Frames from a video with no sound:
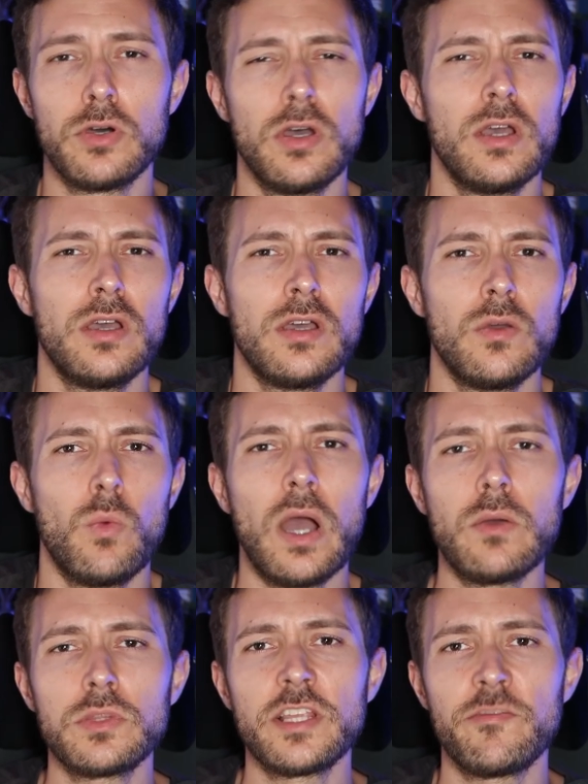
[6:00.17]
but
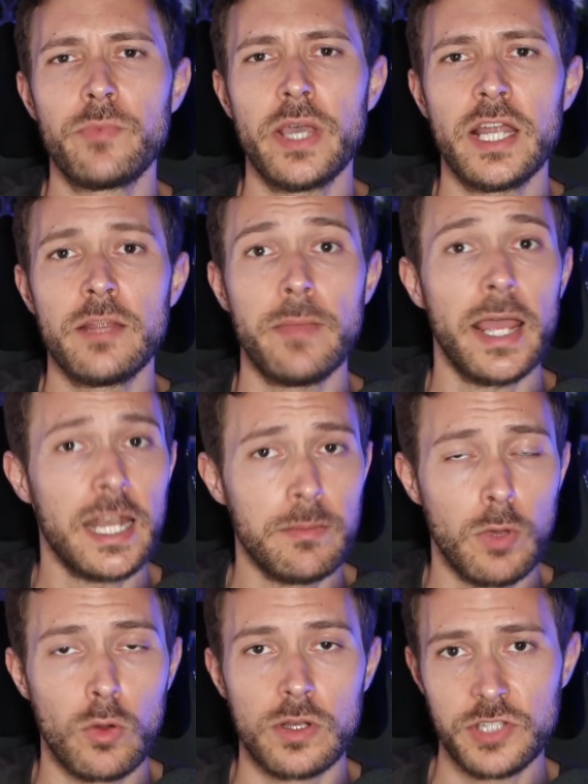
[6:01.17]
why would they have paid him any
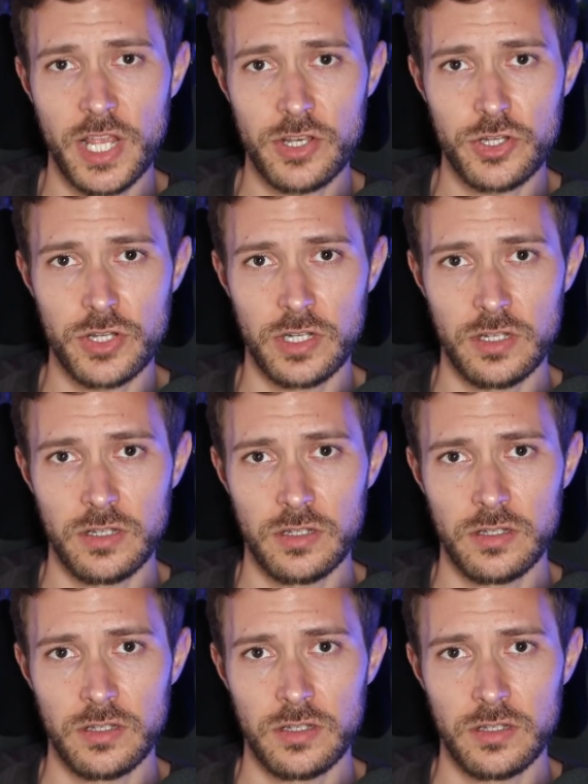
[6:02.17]
more attention?